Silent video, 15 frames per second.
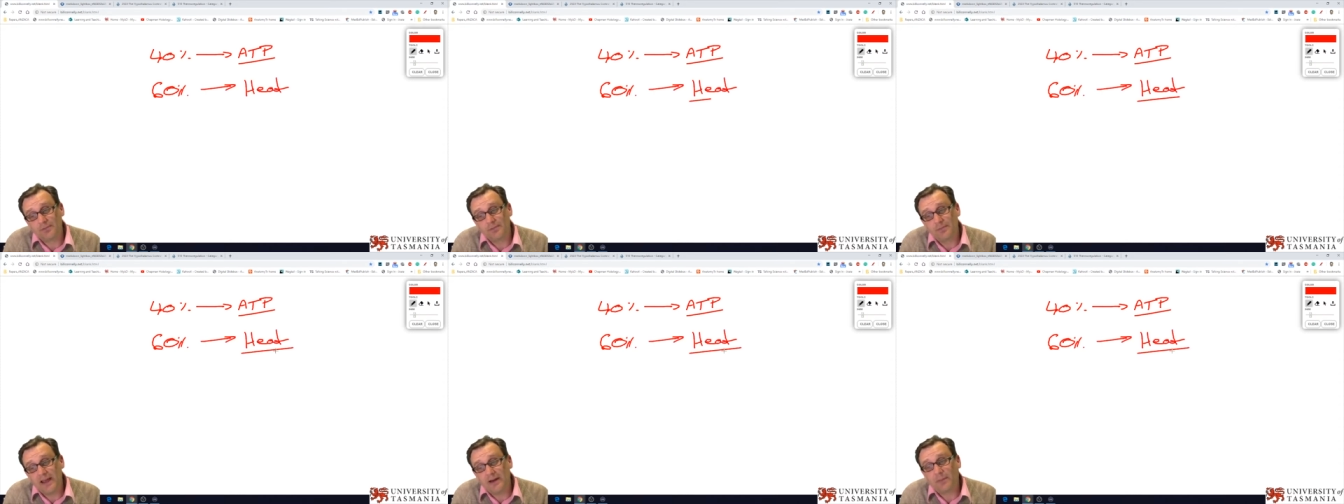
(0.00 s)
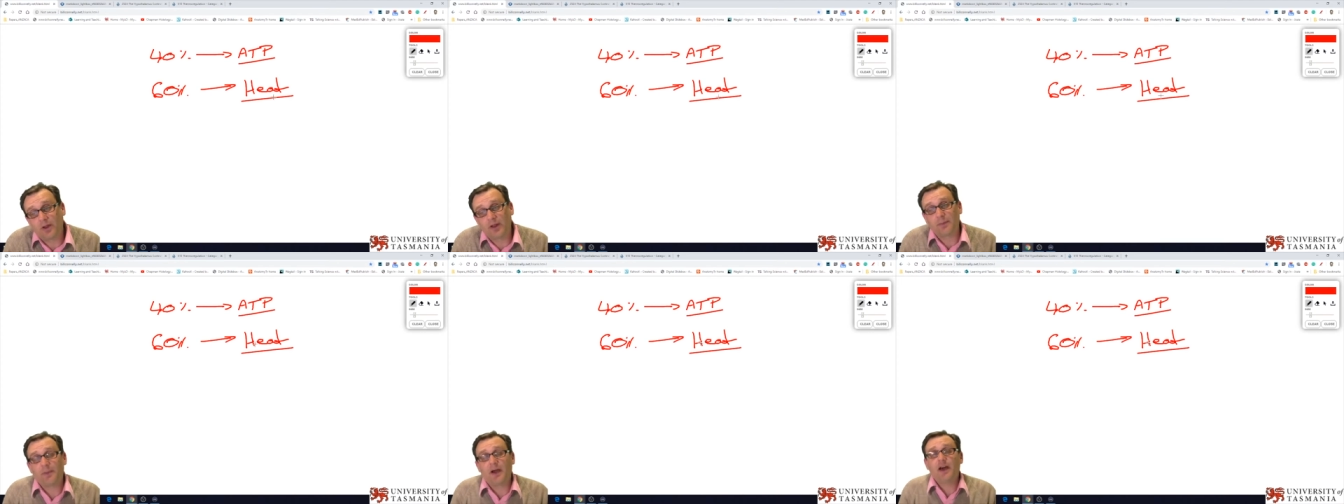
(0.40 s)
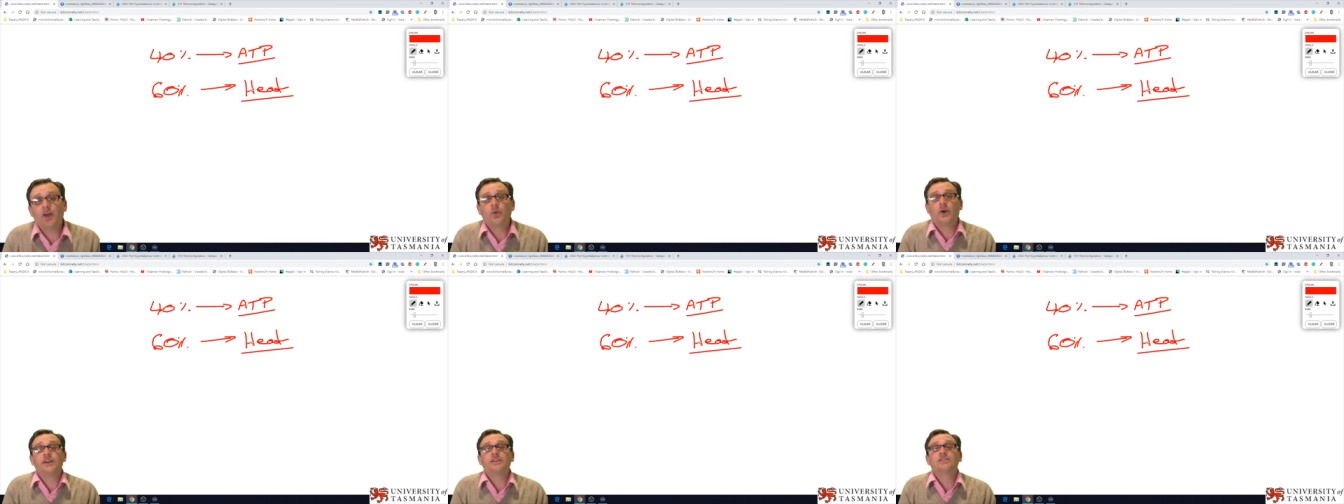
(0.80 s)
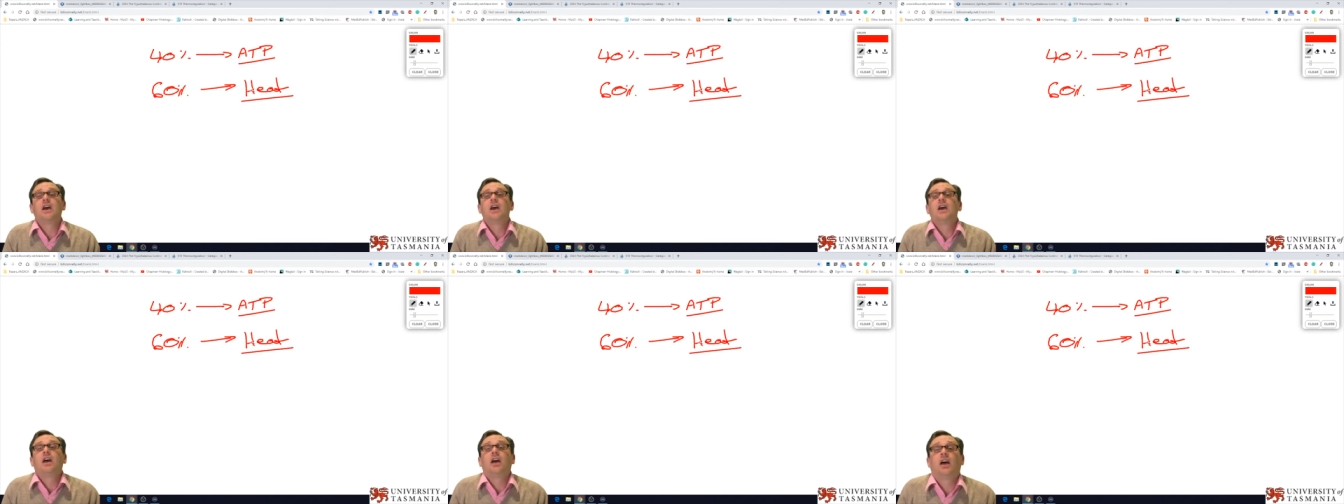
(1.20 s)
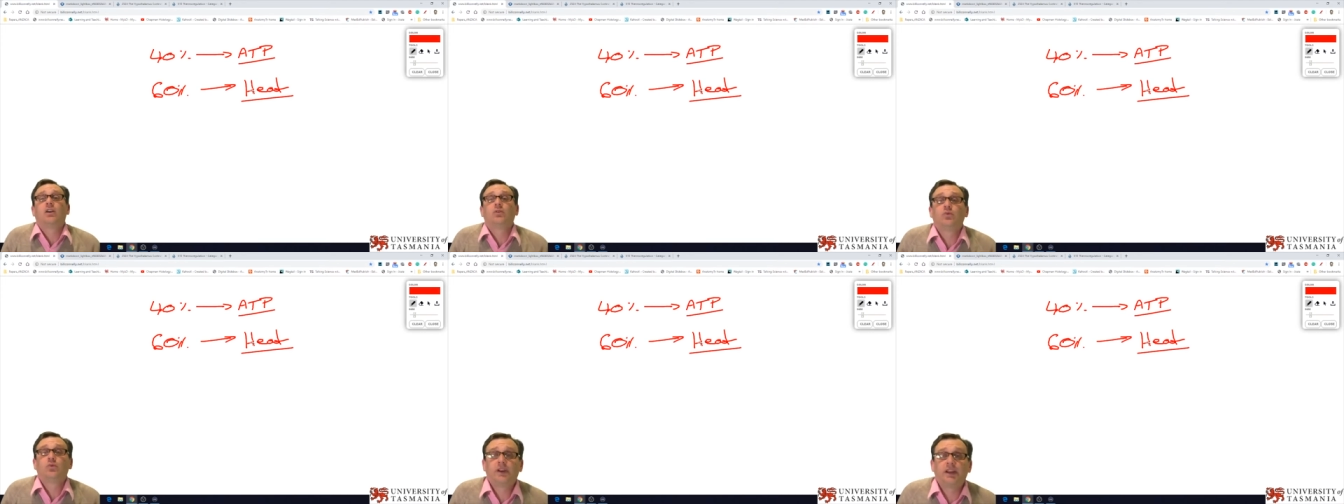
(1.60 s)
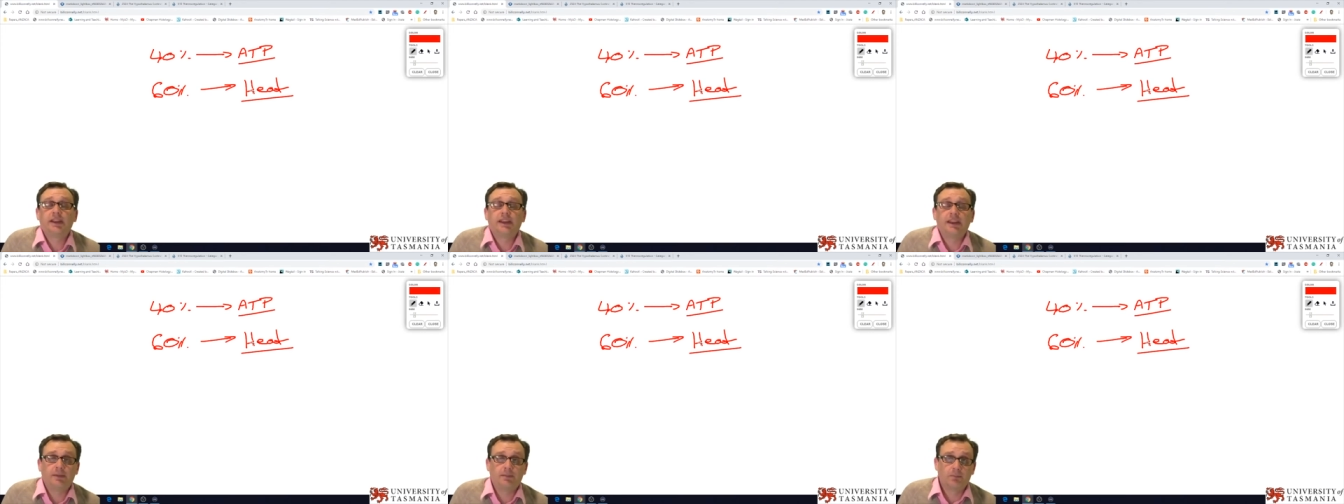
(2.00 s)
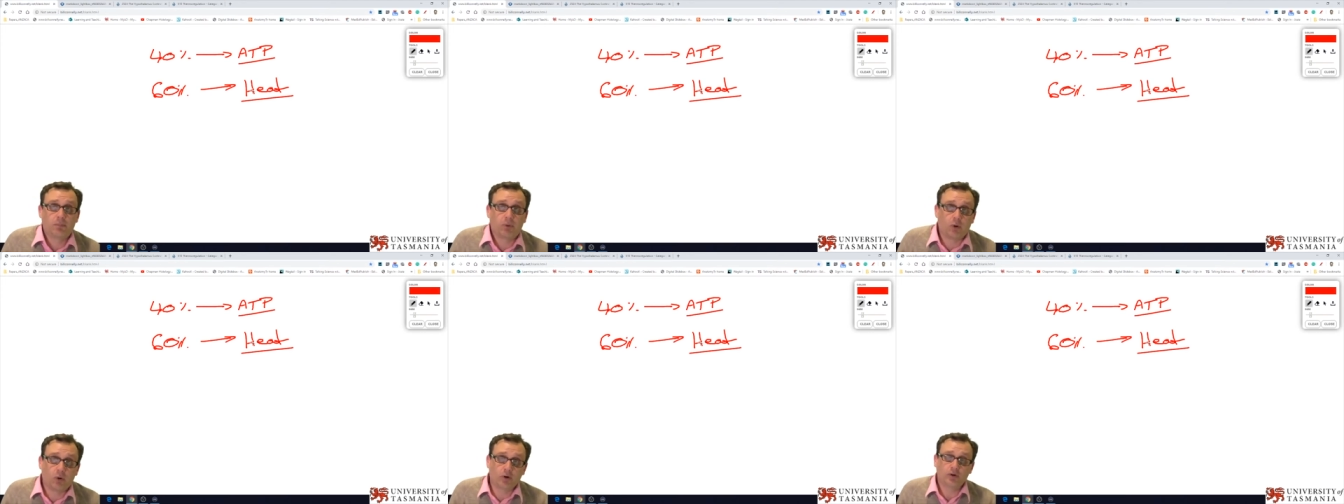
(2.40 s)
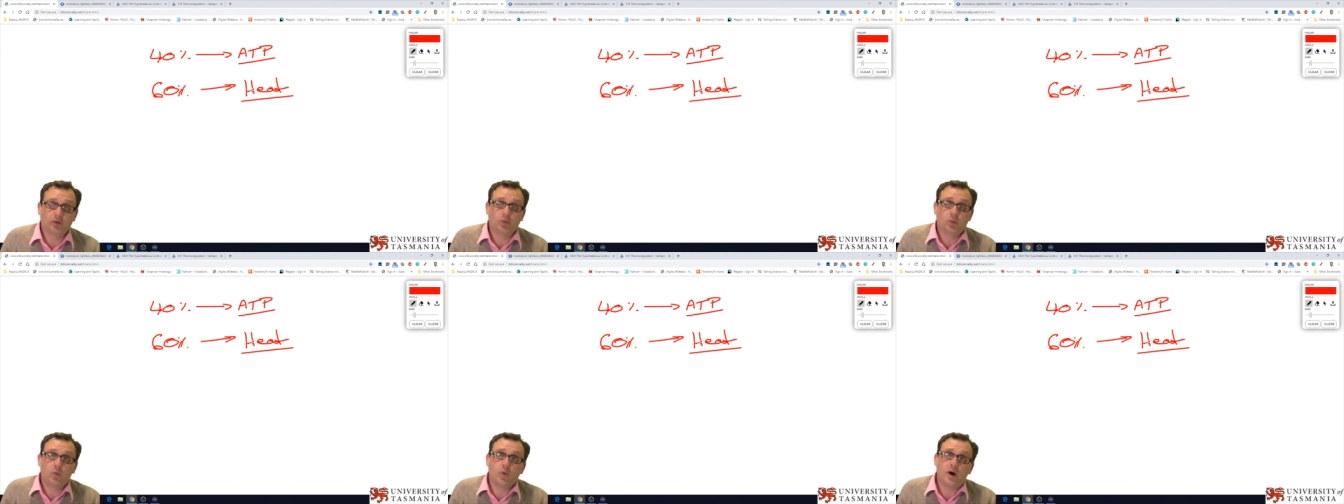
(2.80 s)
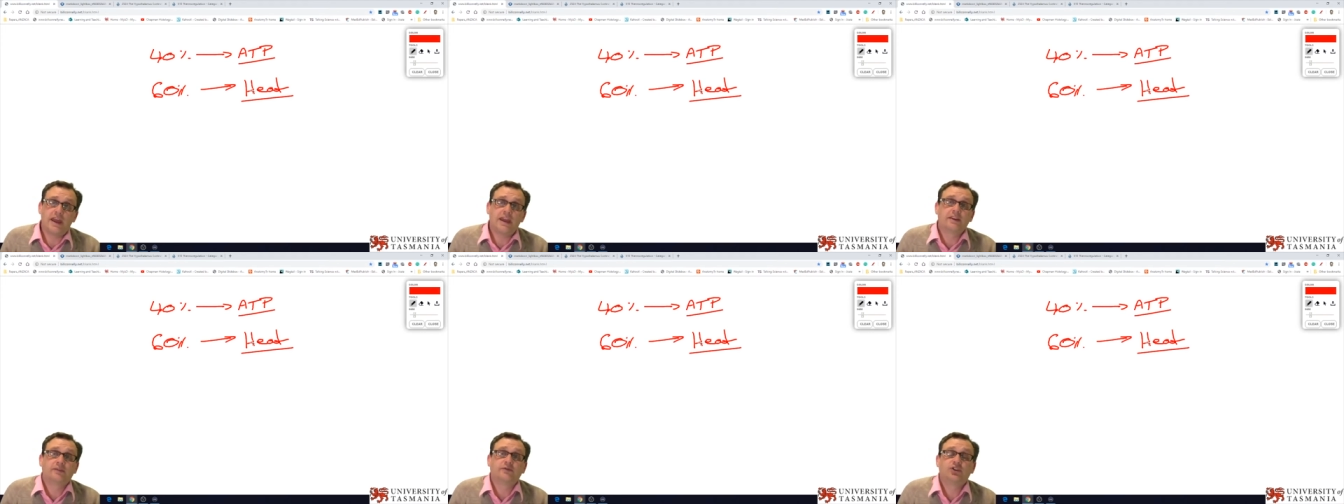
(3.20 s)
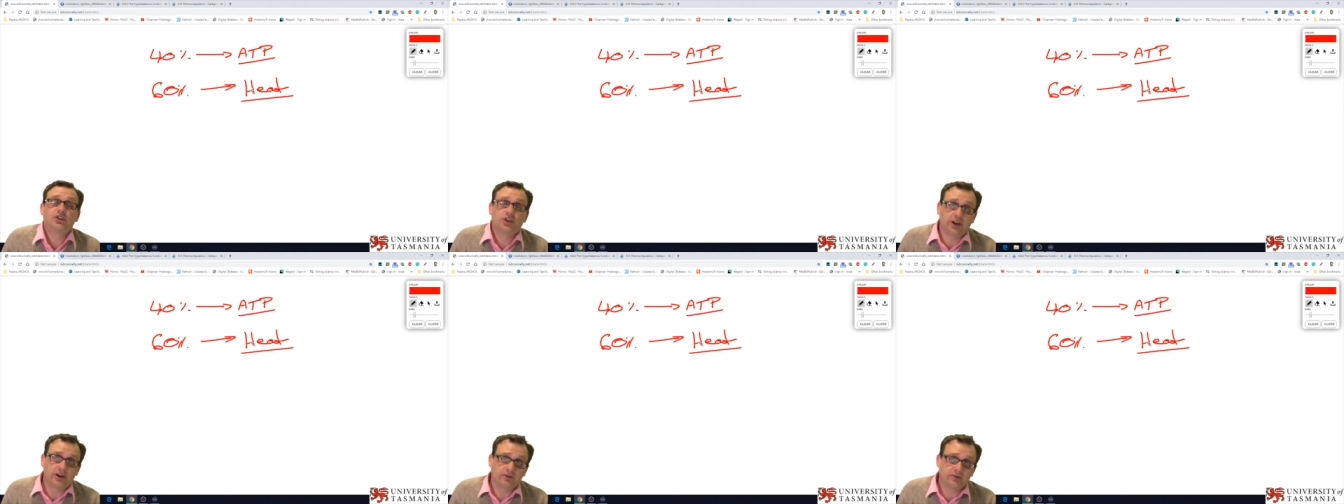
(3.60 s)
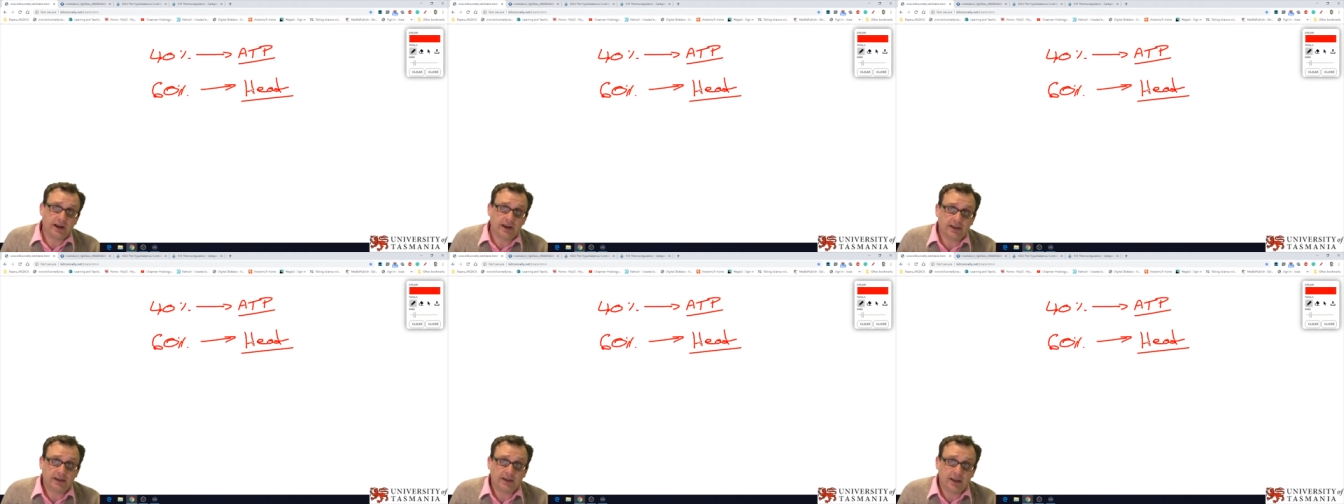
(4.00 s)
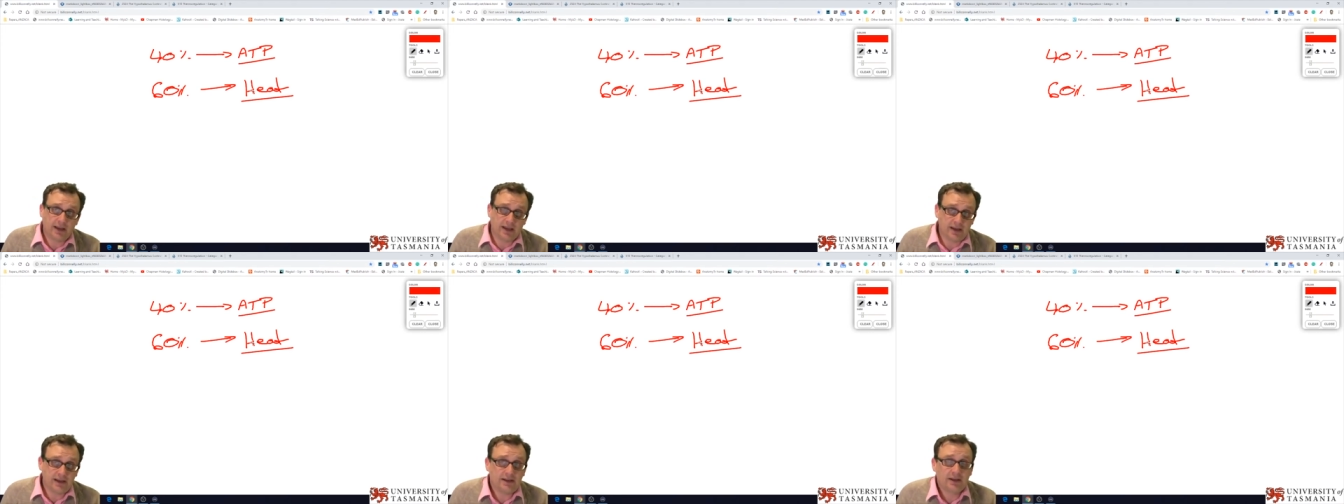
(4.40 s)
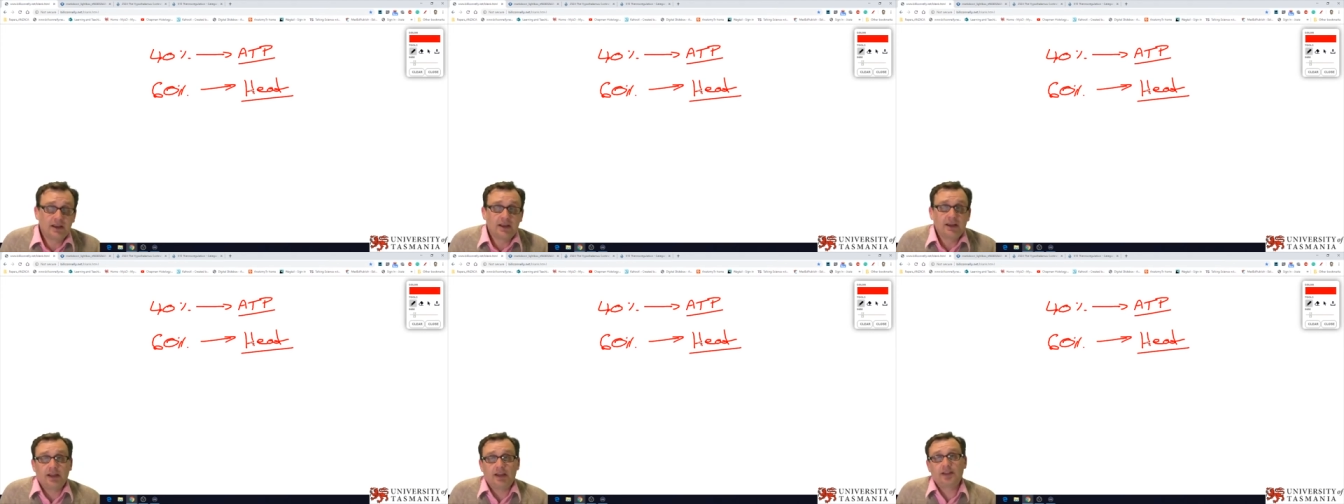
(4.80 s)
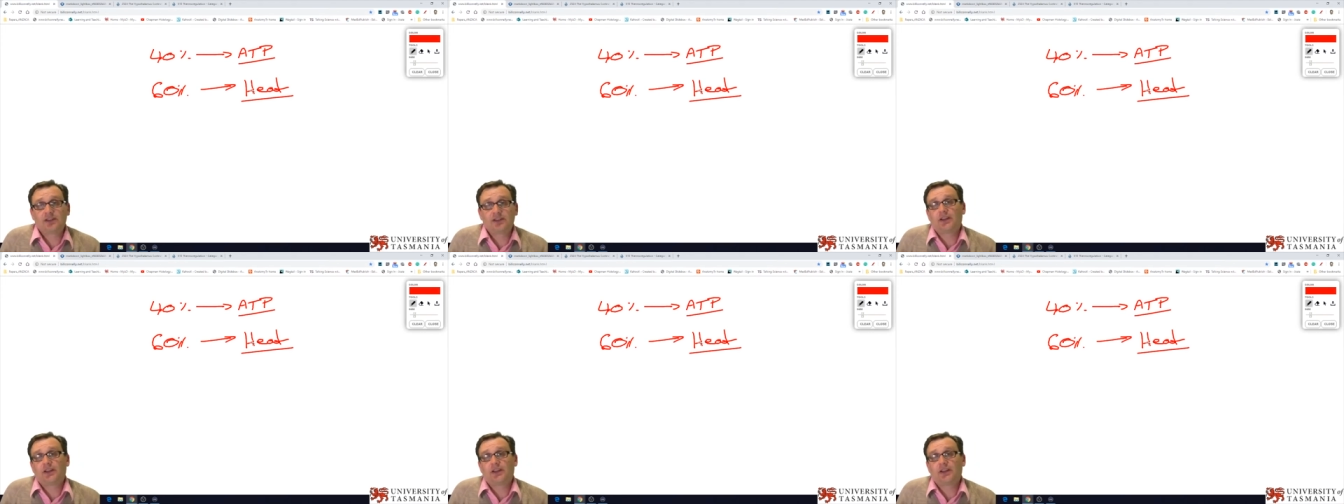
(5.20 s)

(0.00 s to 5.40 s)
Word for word: So those metabolic pathways are a really important way of generating heat